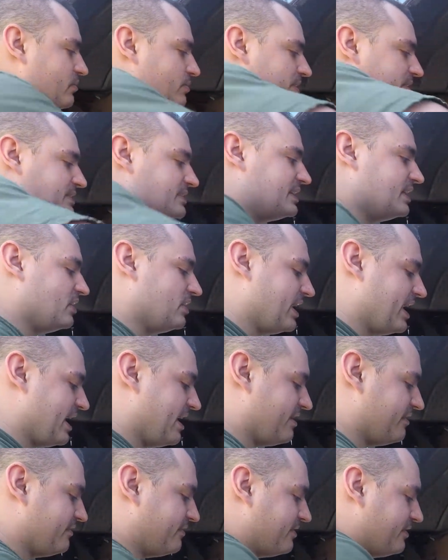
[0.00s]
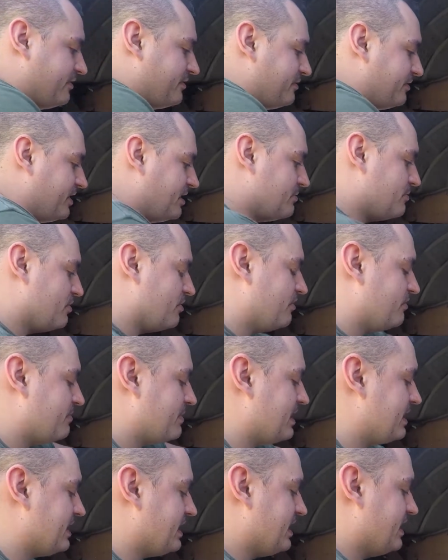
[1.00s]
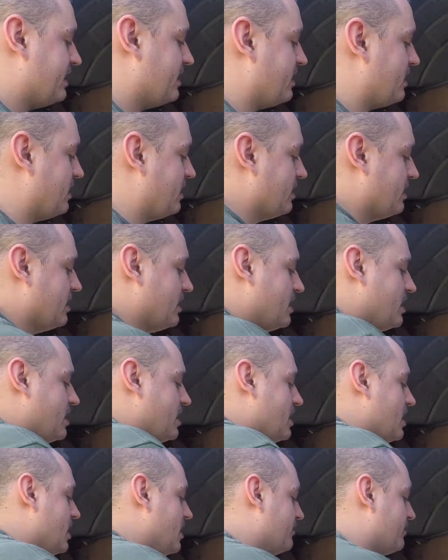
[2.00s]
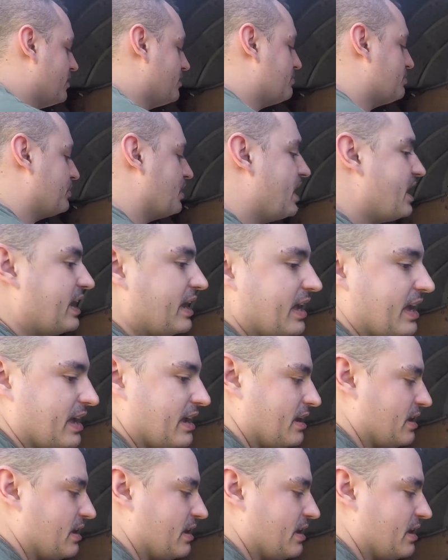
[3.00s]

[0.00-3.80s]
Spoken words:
we still have free movement here of our brake.